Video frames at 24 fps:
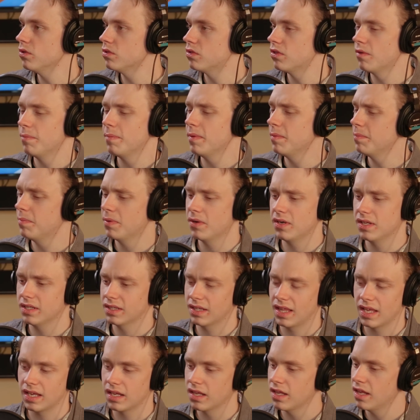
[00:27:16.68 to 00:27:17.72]
they've been putting
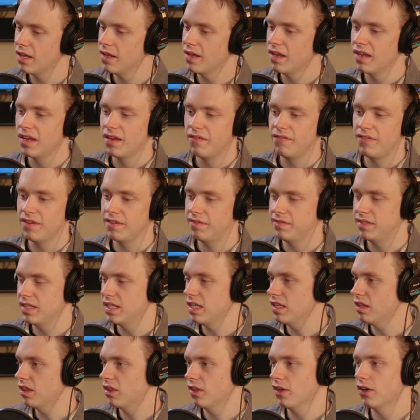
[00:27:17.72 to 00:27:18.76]
like
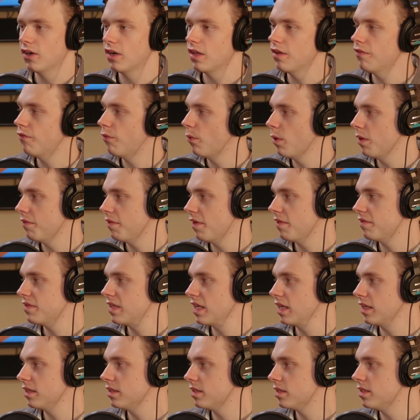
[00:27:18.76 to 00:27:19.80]
15, 30,
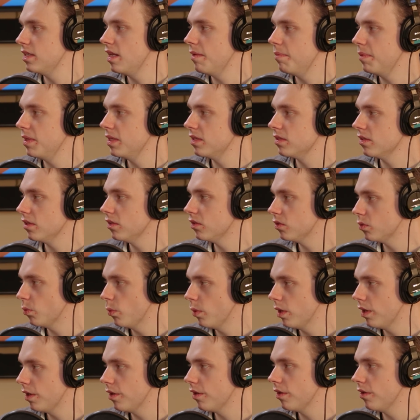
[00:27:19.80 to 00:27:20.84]
45-second snippets on
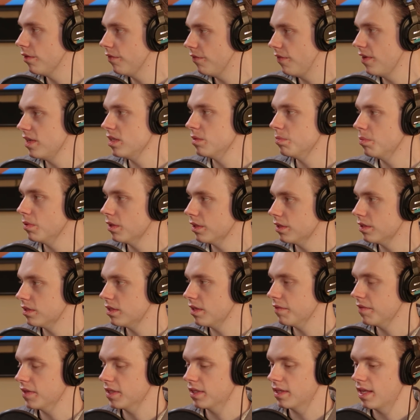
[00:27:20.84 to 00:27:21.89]
Twitter and Facebook and
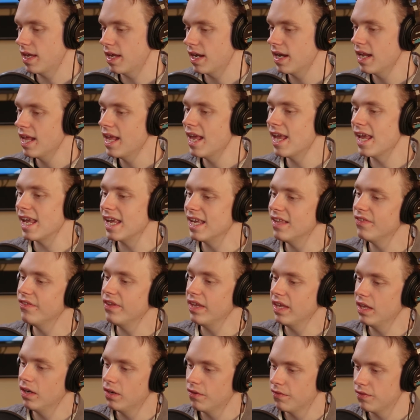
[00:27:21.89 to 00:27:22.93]
stuff like that. In
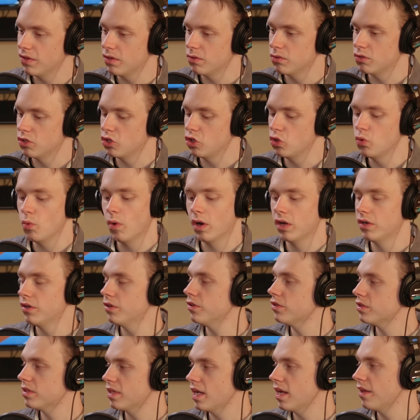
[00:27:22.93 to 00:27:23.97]
the interviews, you
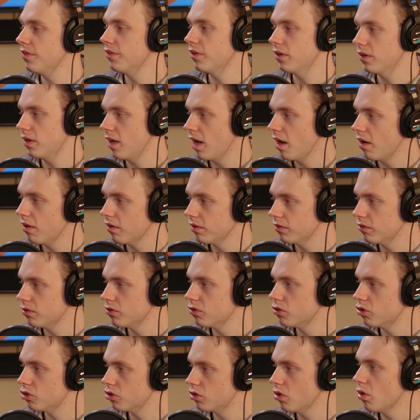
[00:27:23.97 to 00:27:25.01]
understand their
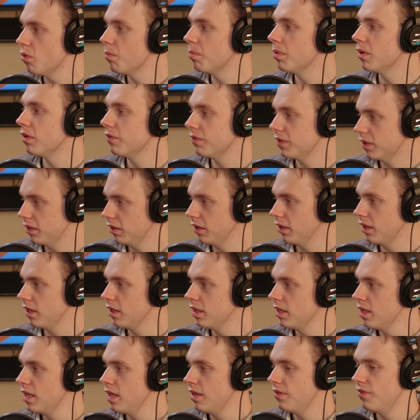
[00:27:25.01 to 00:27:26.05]
characters so perfectly.
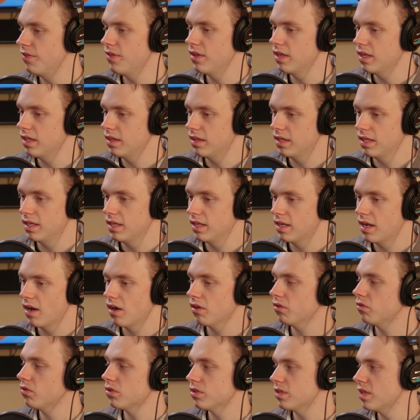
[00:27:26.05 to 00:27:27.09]
The
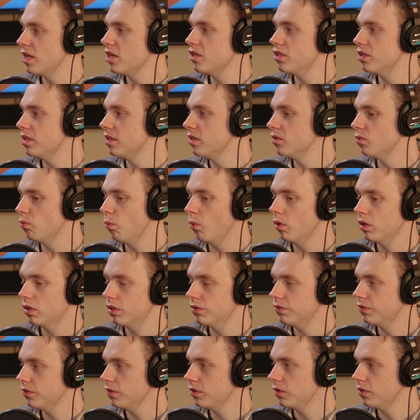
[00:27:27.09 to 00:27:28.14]
characterization is
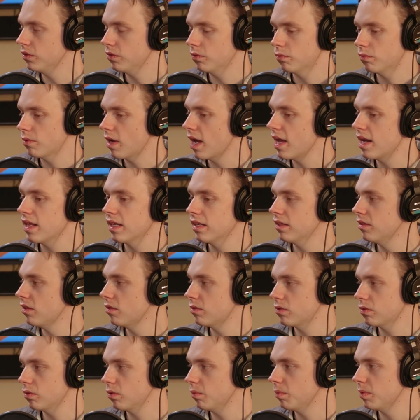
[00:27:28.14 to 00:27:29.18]
wonderful. The writing in
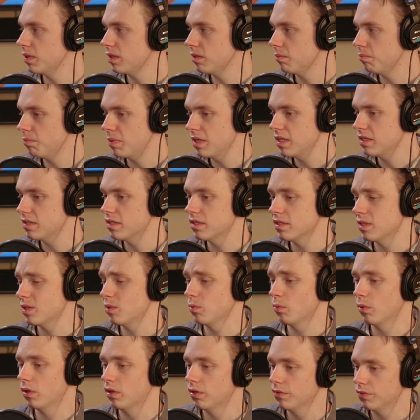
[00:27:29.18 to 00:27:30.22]
those little bit pieces is
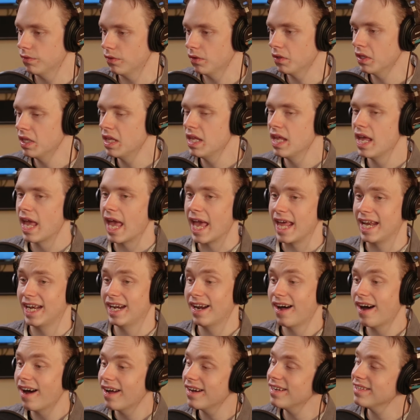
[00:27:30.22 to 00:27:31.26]
wonderful. And
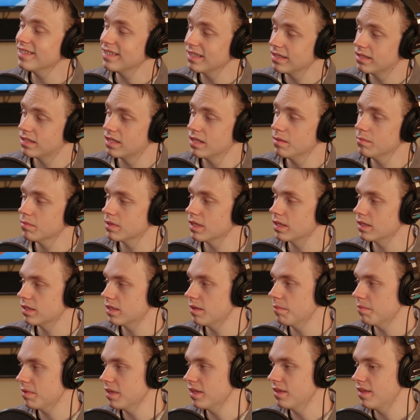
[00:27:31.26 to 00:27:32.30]
it honestly seems like
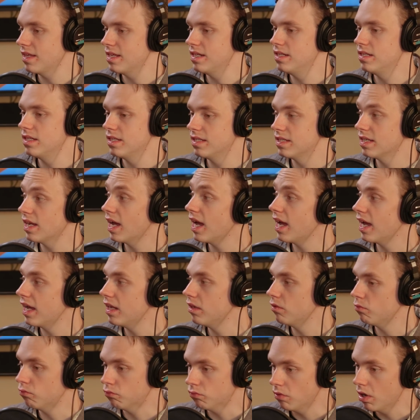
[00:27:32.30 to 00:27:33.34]
something they
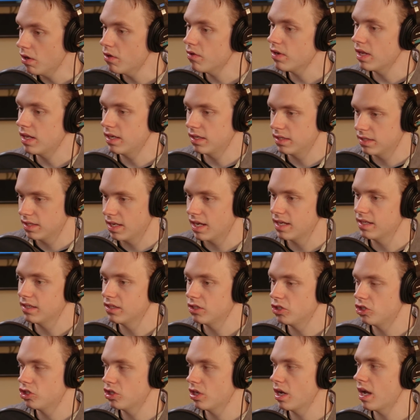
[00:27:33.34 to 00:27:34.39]
wrote and designed
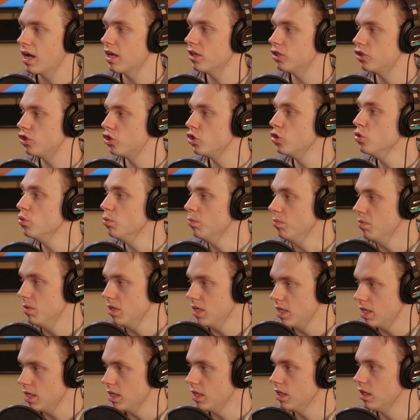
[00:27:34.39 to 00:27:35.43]
and shot to
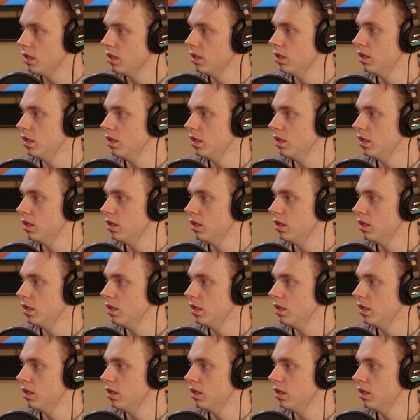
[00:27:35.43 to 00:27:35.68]
be